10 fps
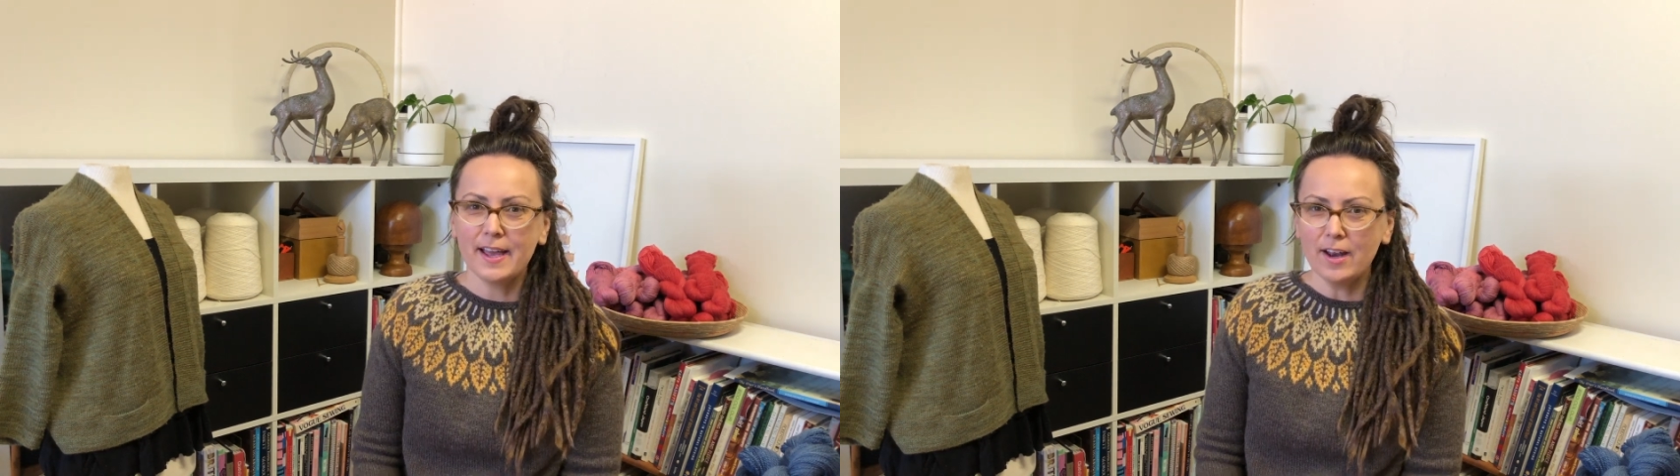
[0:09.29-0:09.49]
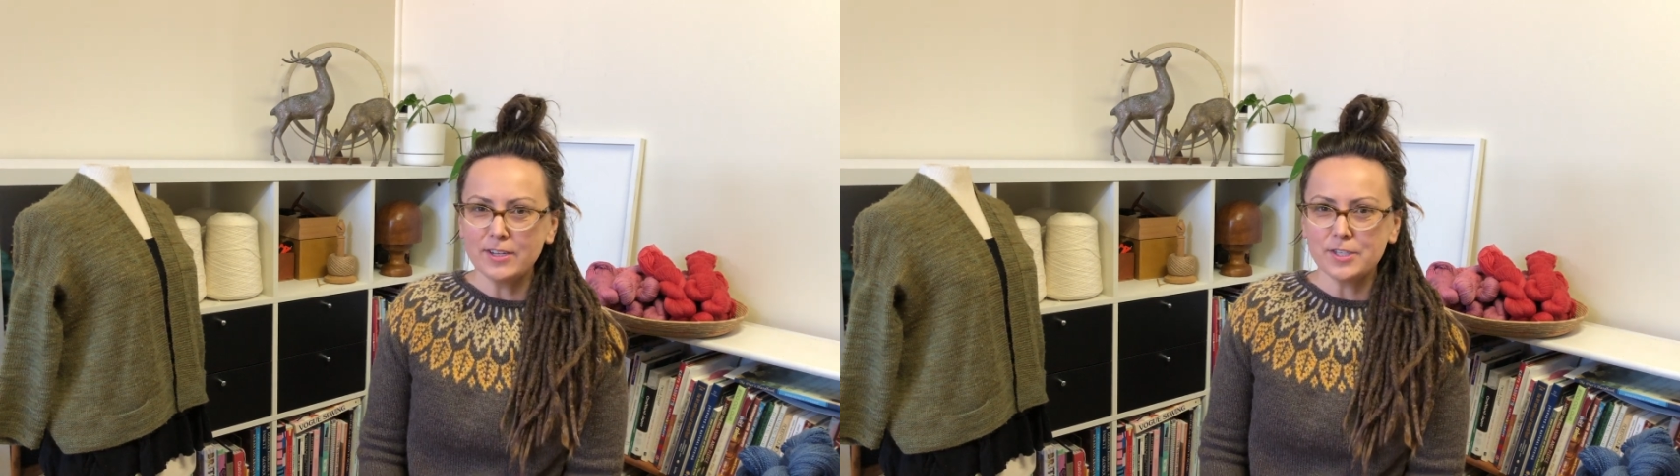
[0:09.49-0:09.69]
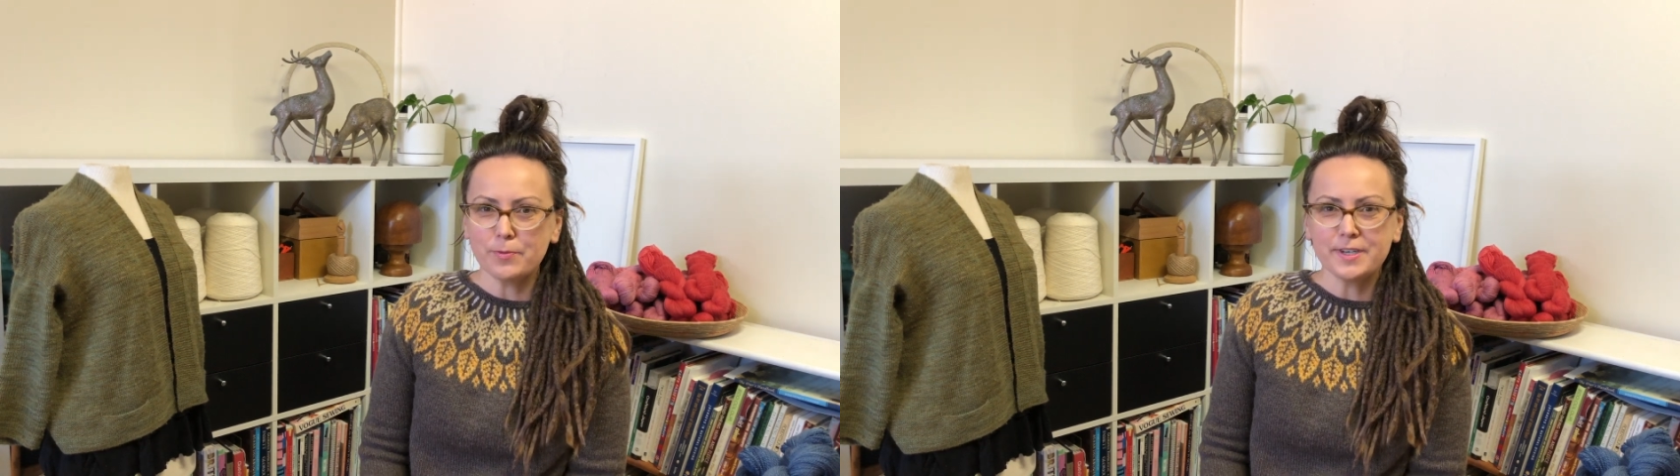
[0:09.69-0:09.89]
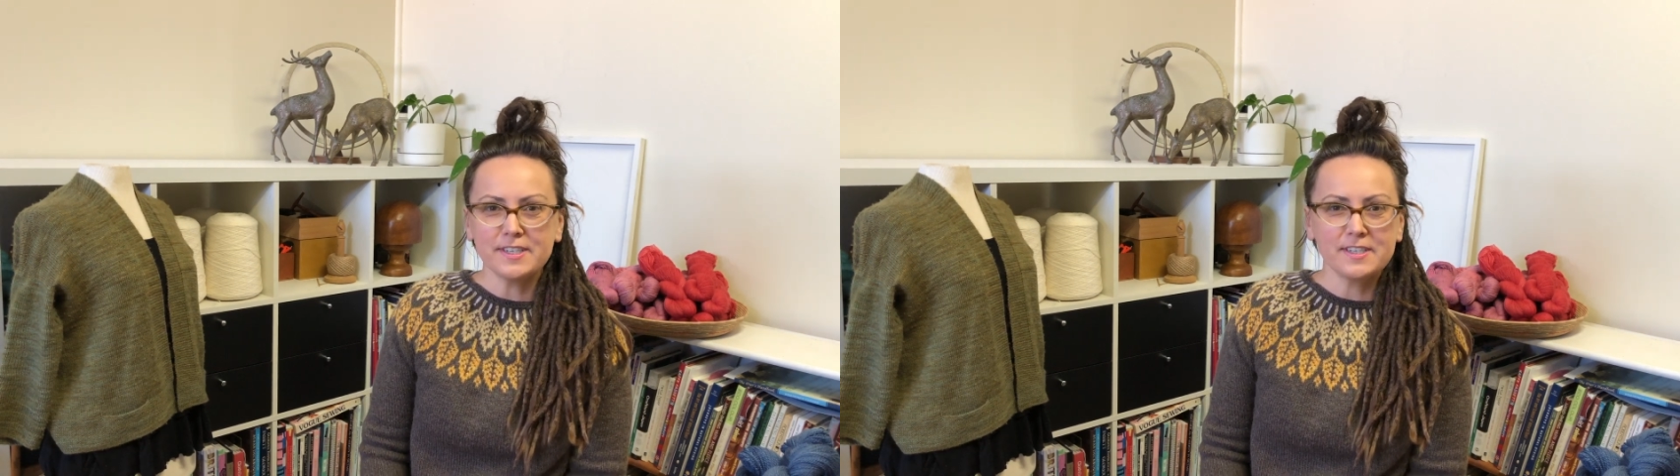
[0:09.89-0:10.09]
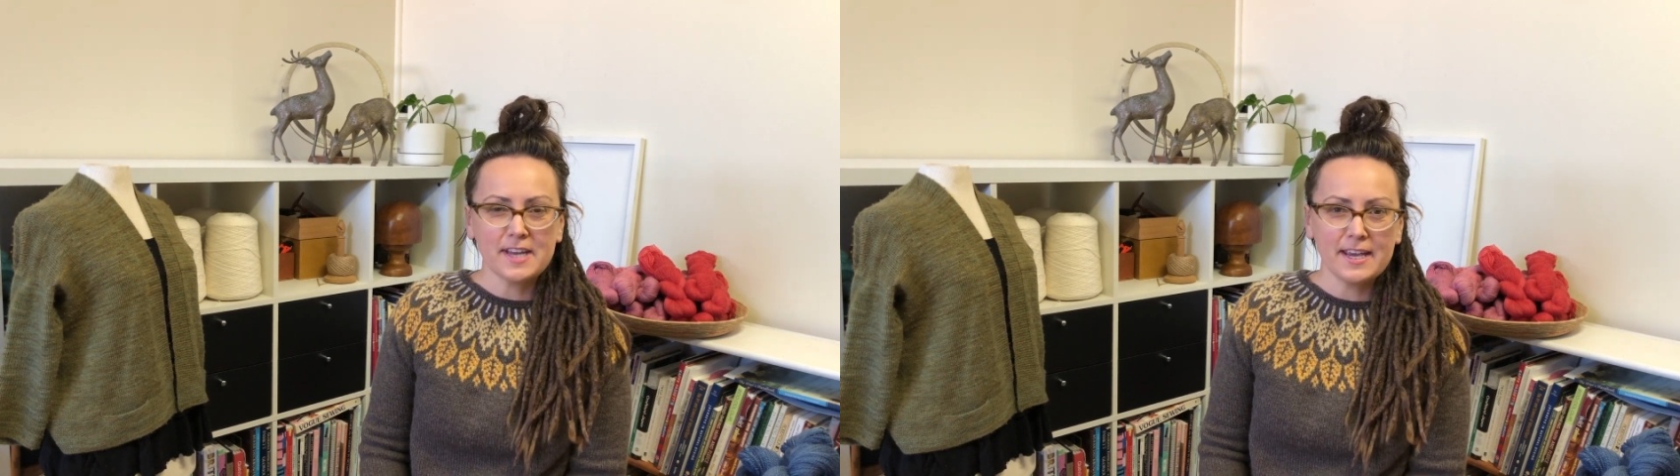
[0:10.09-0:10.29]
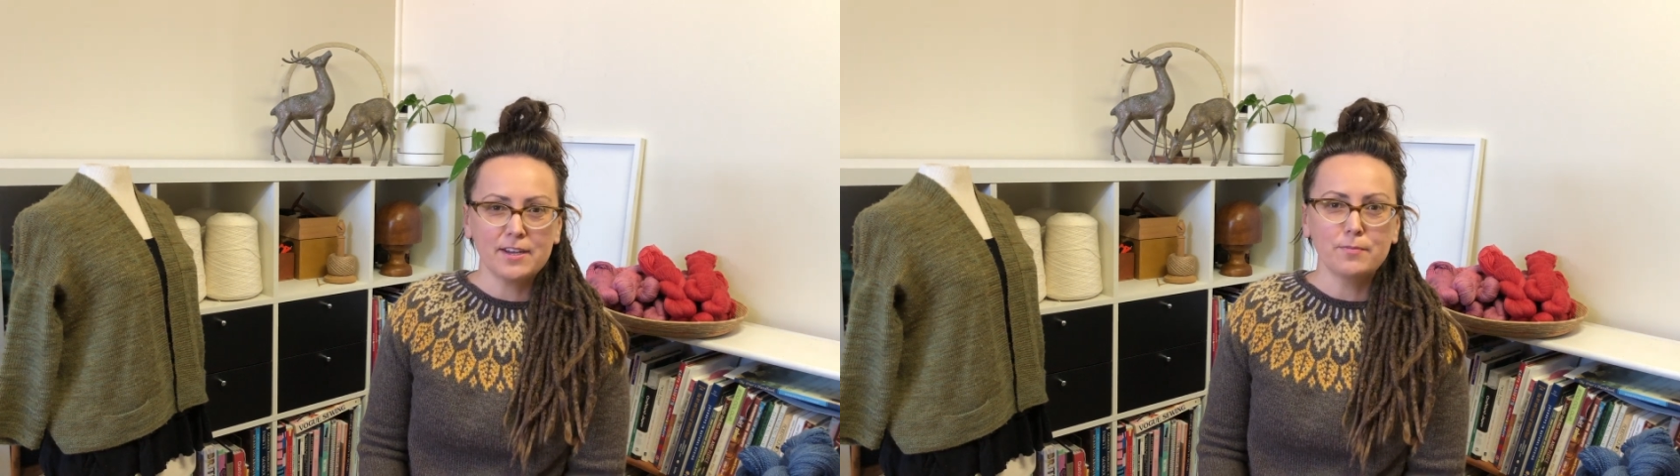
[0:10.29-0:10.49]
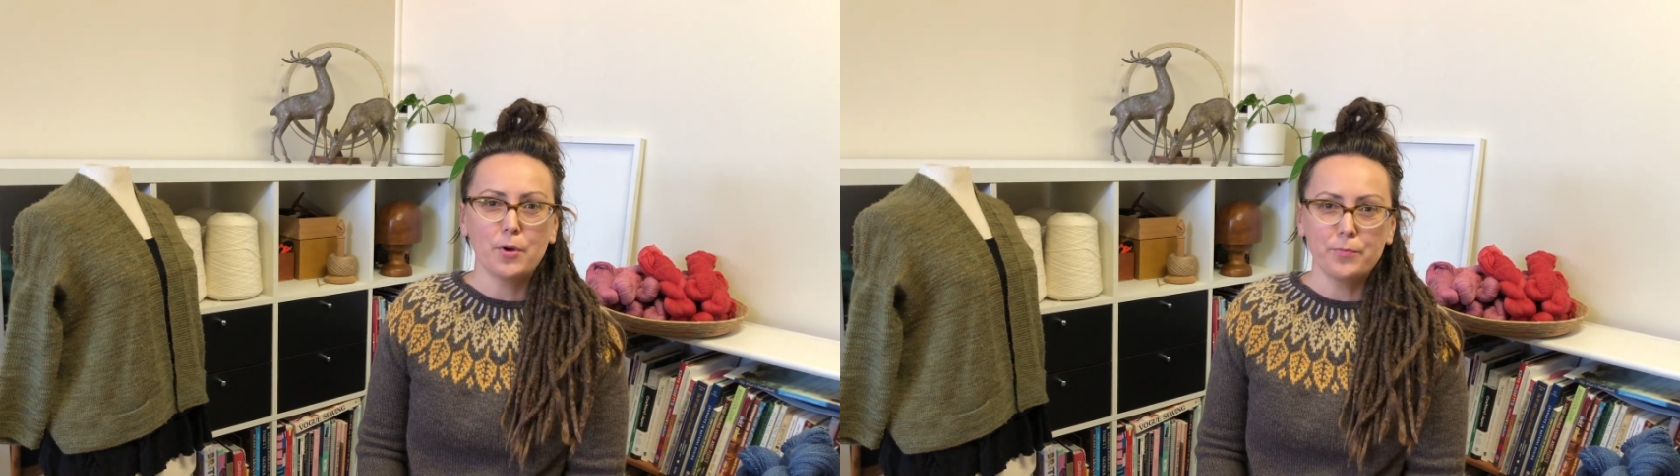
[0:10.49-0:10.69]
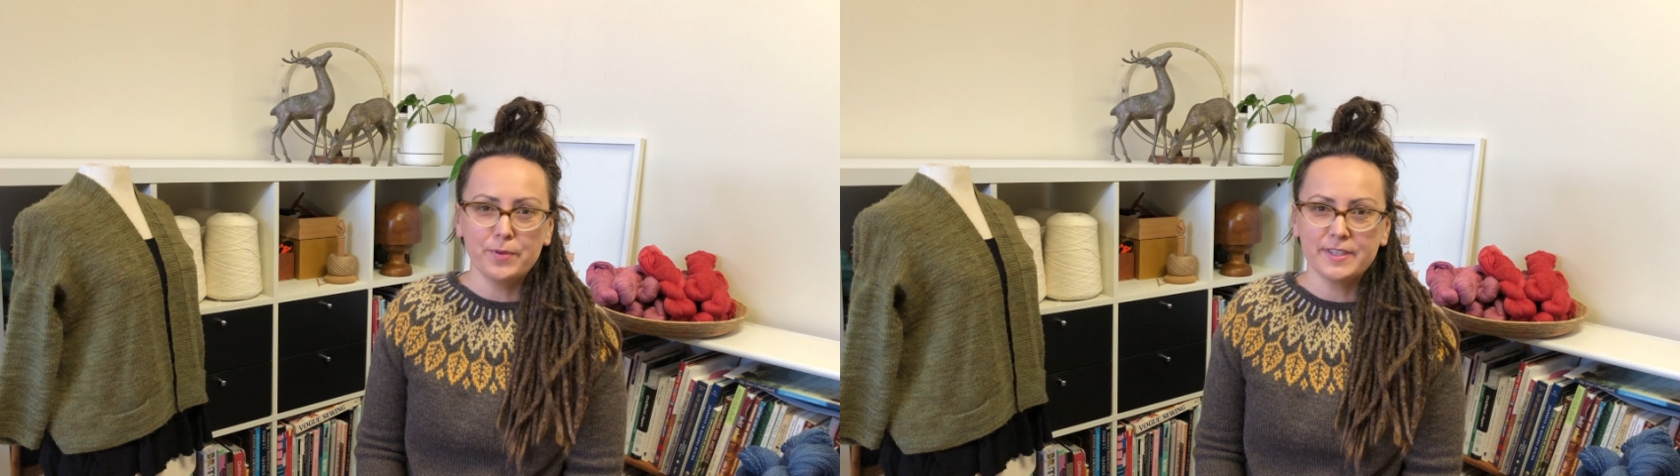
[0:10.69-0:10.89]
and I just wanted to take a
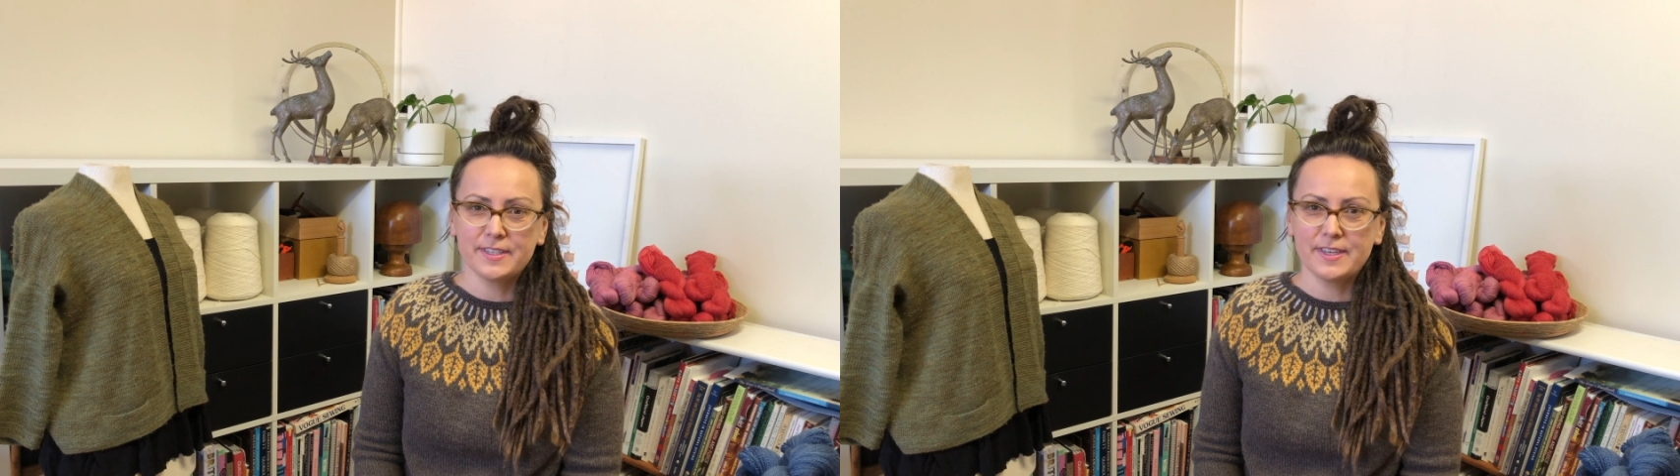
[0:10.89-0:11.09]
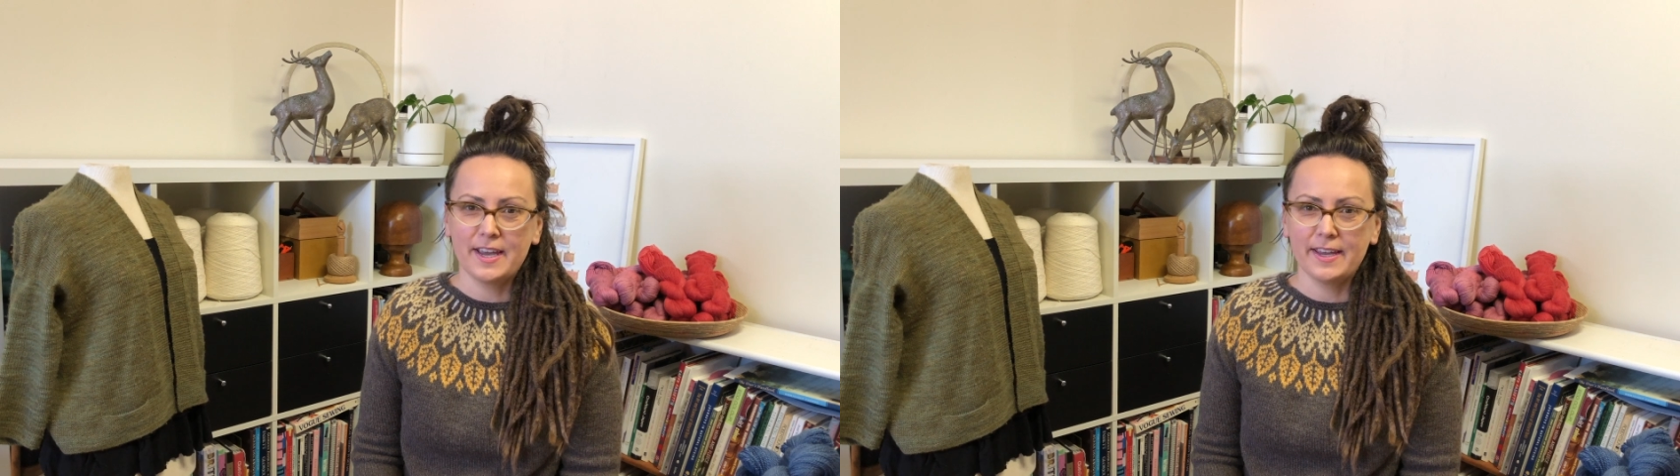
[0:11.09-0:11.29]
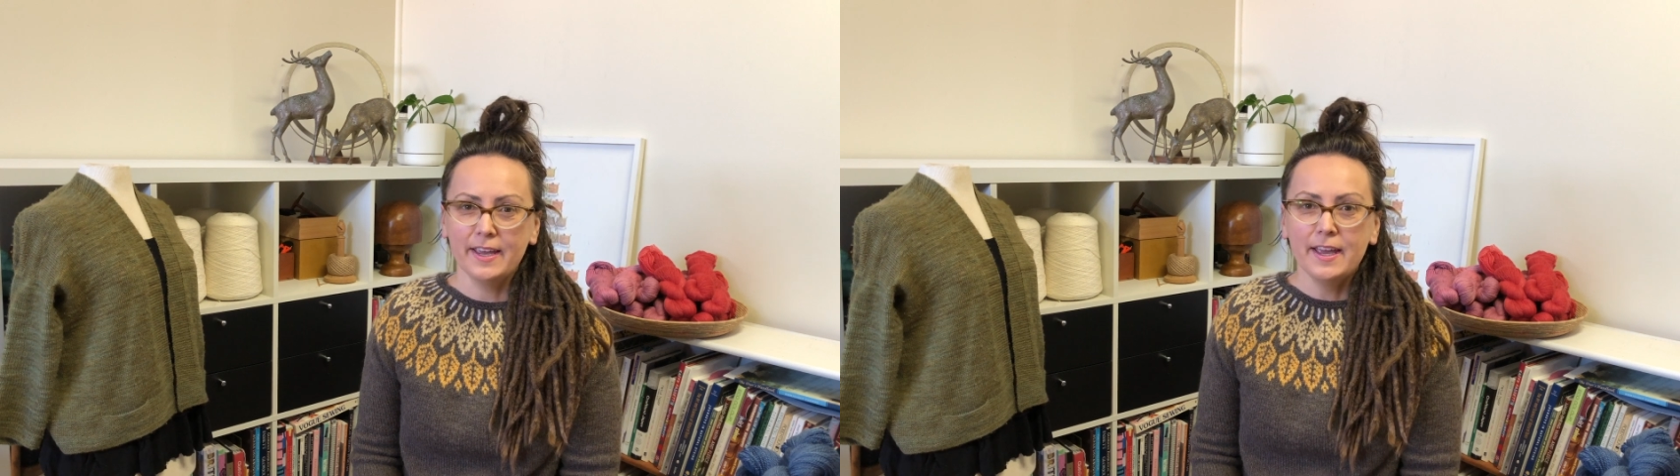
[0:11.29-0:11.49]
moment today